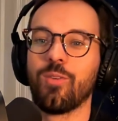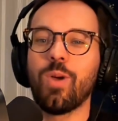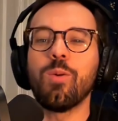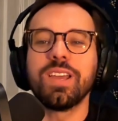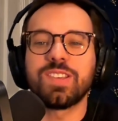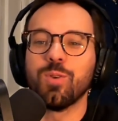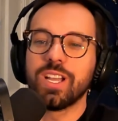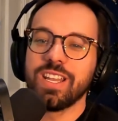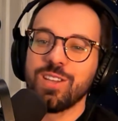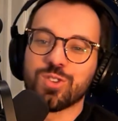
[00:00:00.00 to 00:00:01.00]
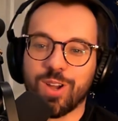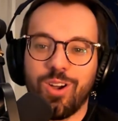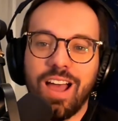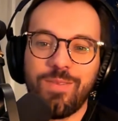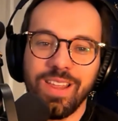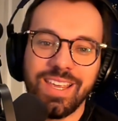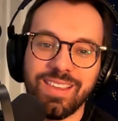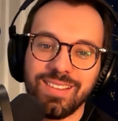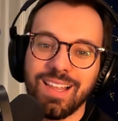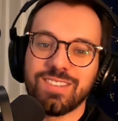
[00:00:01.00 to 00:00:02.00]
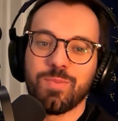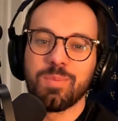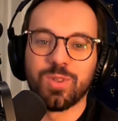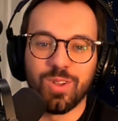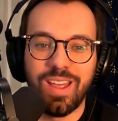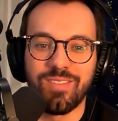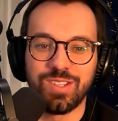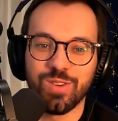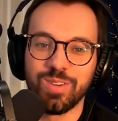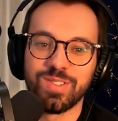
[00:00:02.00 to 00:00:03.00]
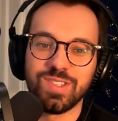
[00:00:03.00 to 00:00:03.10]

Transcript: Wait, why does he want an intro? I feel like lots of people don't have intros.